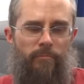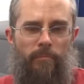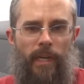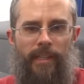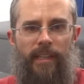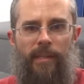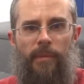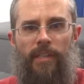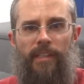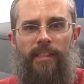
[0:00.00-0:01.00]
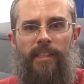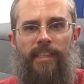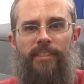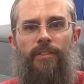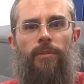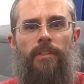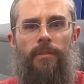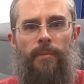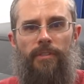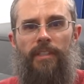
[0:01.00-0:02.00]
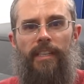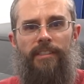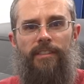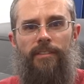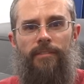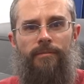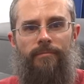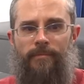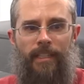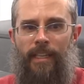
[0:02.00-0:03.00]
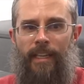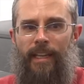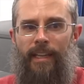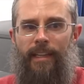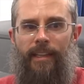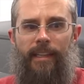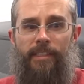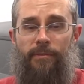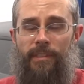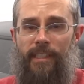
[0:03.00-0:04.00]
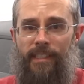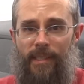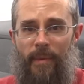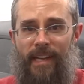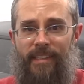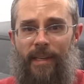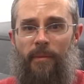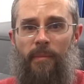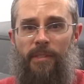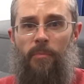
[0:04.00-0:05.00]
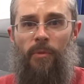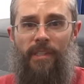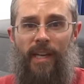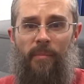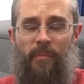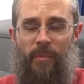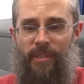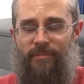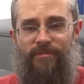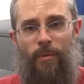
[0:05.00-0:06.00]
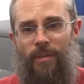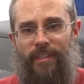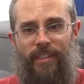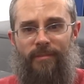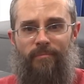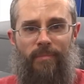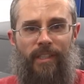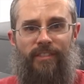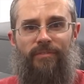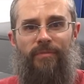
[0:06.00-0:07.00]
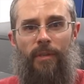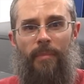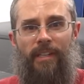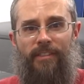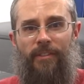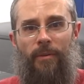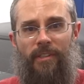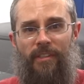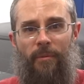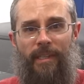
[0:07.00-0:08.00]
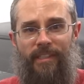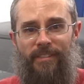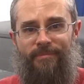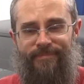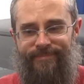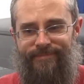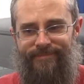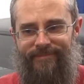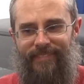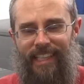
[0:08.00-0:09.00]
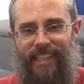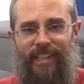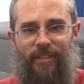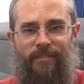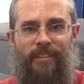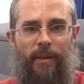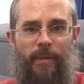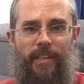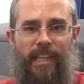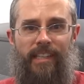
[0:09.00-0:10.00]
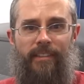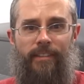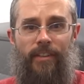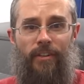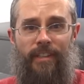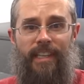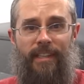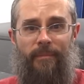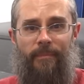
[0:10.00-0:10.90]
by then I'm already at the next corner in most cases. That's a really bad time to be spooling up and putting 400 plus foot-pounds of torque to the wheels. You know, right when you need to turn in.